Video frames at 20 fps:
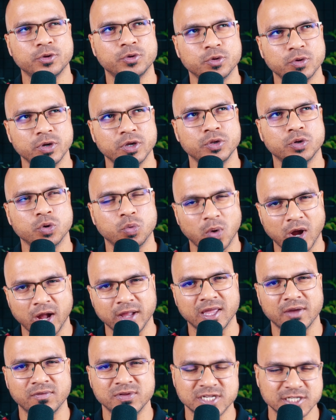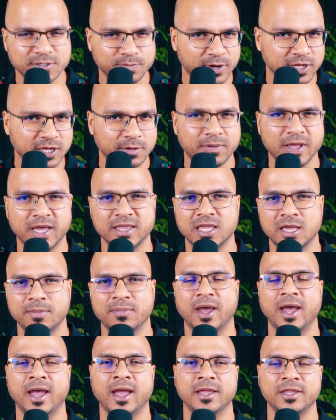into two into one. I will just multiply
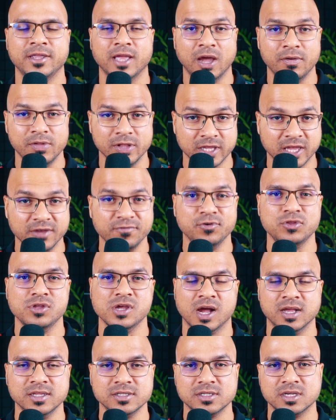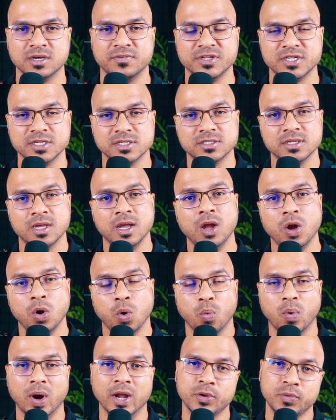them and I will give you the answer, which is
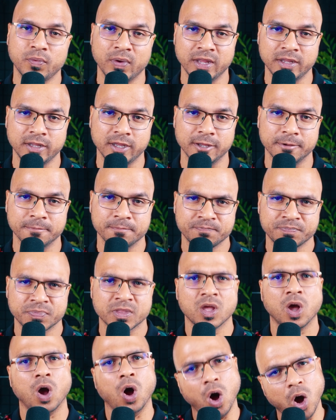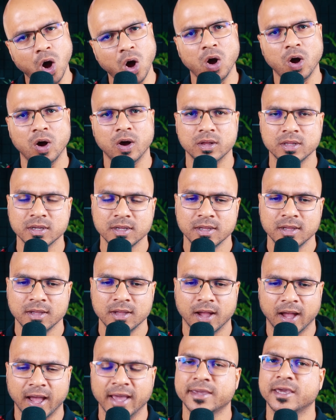one hundred twenty. Or
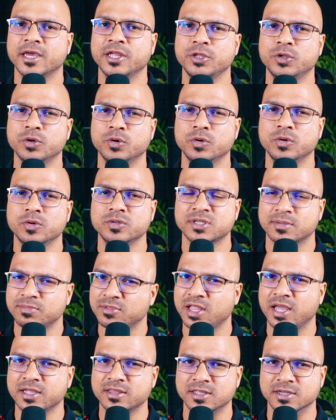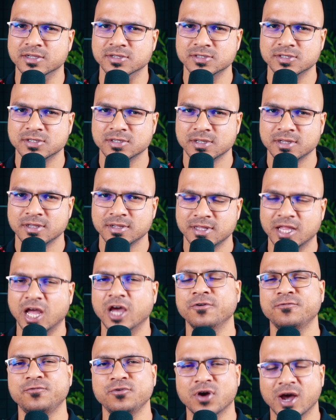I can do something like this.
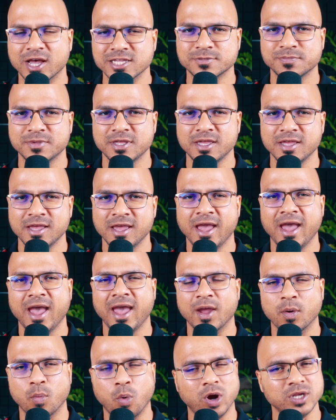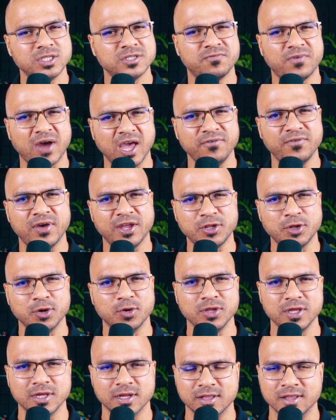Now if you ask me, hey, what's five
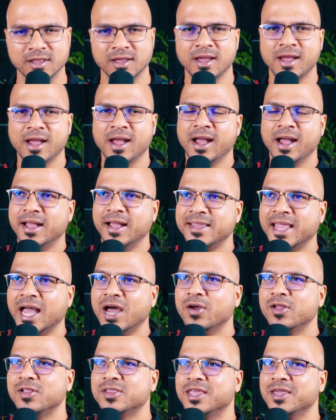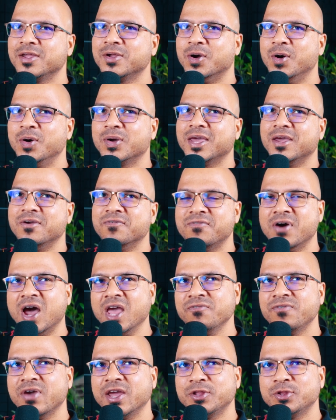factorial? Now I'll think, okay,
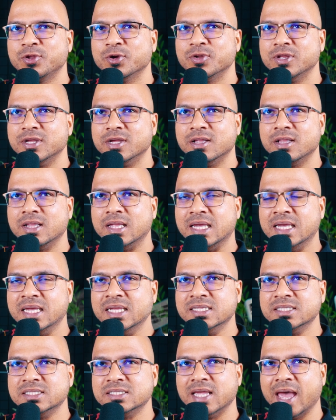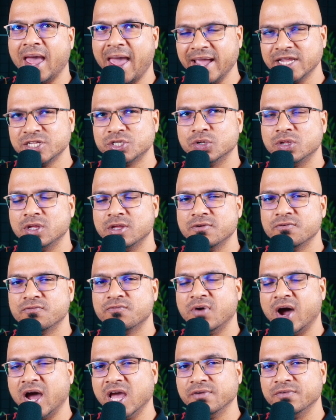five factorial is actually
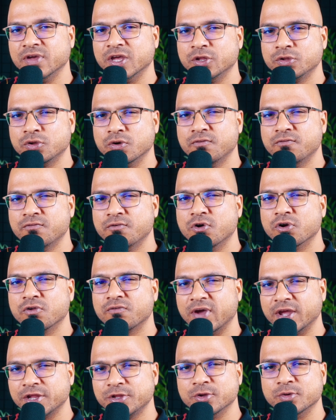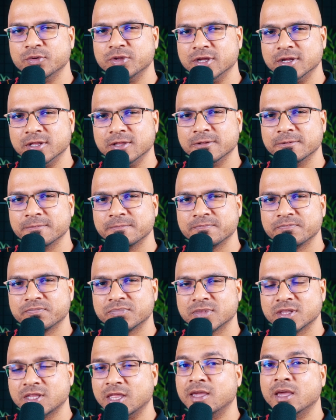five into four factorial.
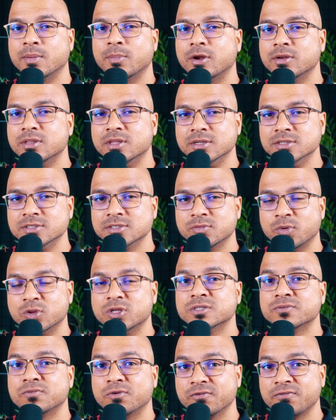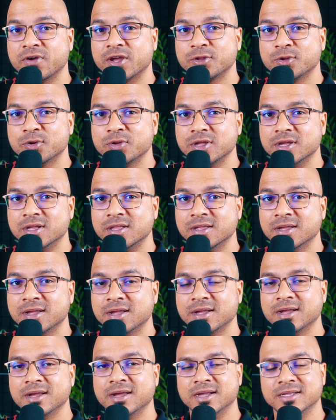Think about this. What is four factorial?
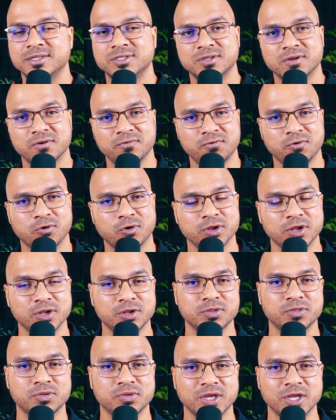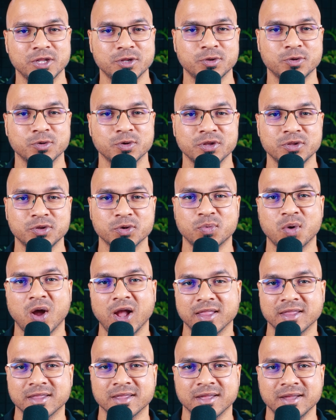It's four into three into two into
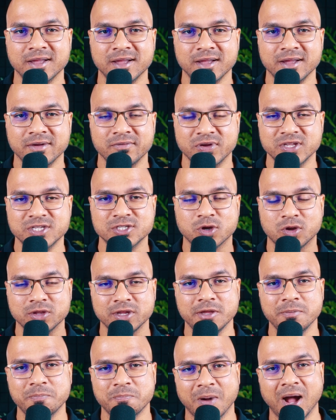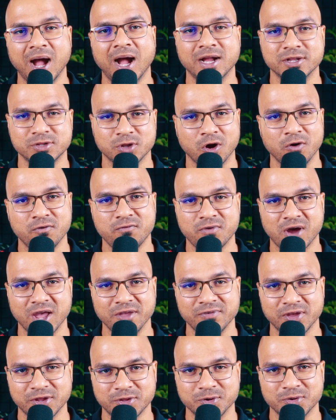one, which is already part of
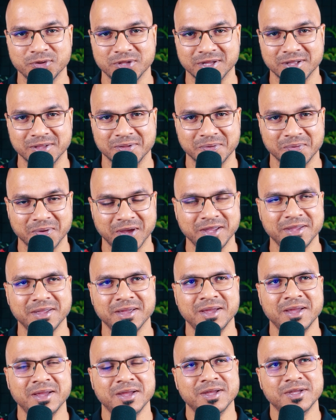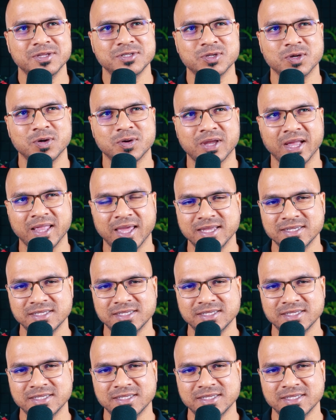five factorial, right? So can